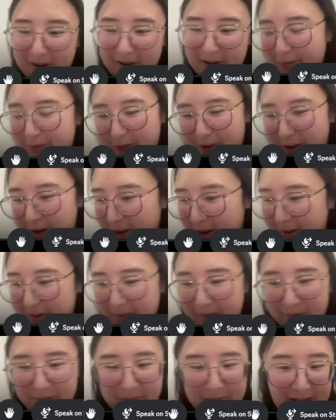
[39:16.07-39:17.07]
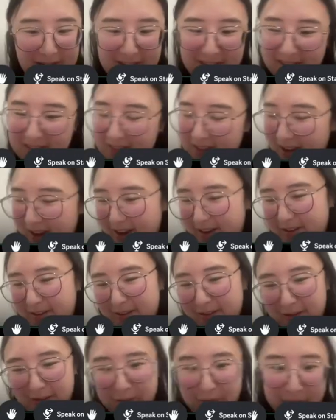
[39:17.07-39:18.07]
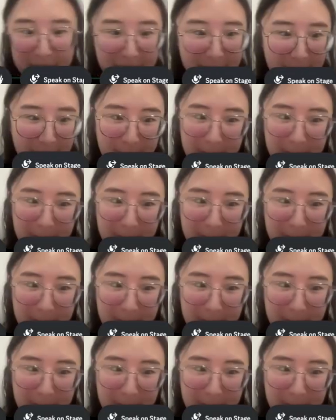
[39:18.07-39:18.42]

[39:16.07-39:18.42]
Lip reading: have fun, 90s style.